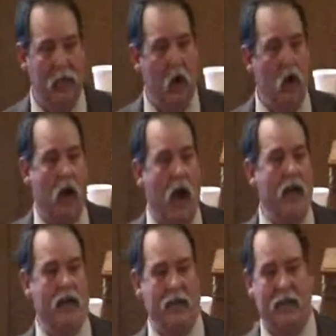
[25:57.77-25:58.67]
No
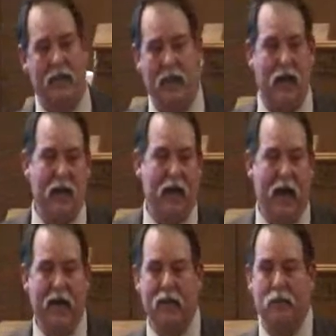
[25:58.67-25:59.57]
contest.
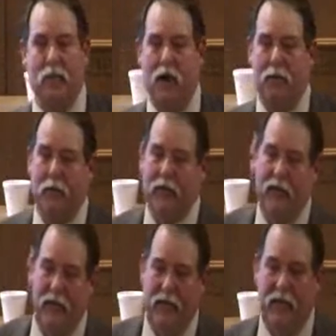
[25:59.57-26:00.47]
I can
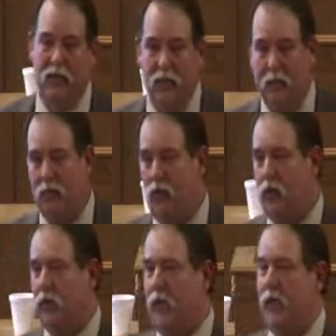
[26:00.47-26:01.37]
probably, in some
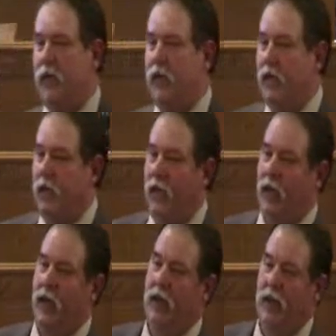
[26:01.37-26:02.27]
courts, get
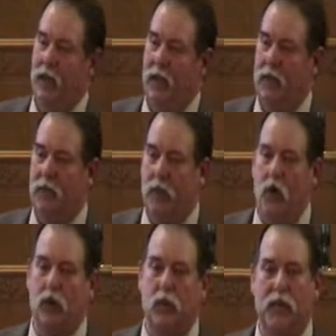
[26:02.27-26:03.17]
a
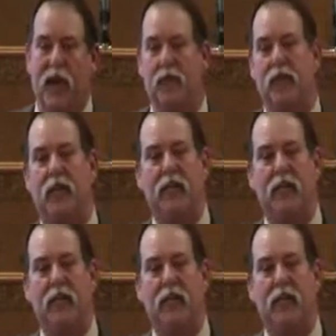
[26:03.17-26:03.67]
divorce without the